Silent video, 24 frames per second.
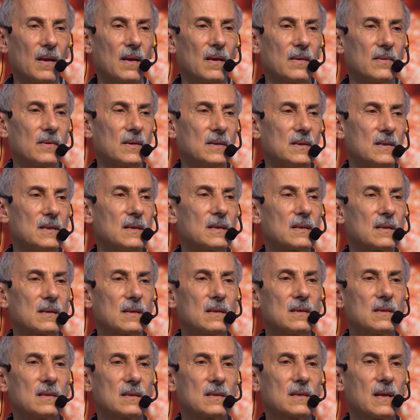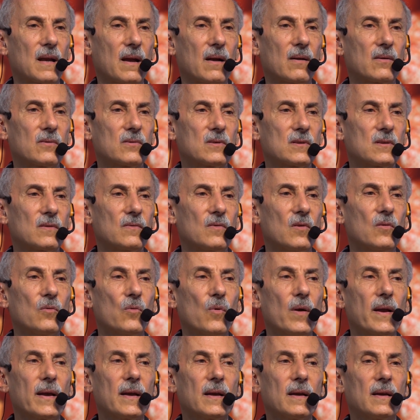And the distant sounds of the
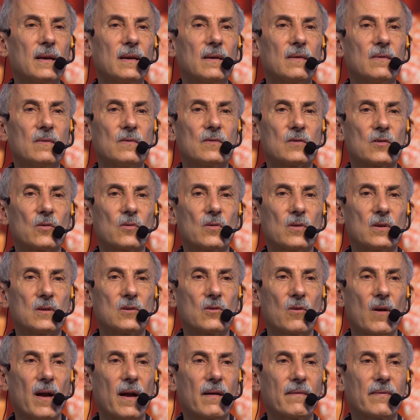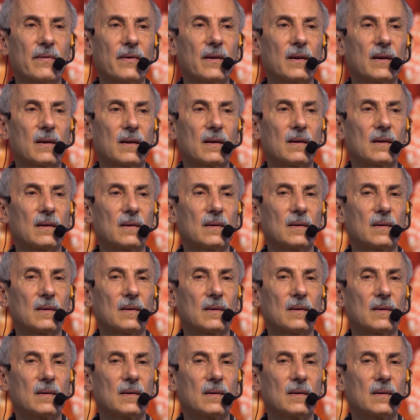waves or the traffic.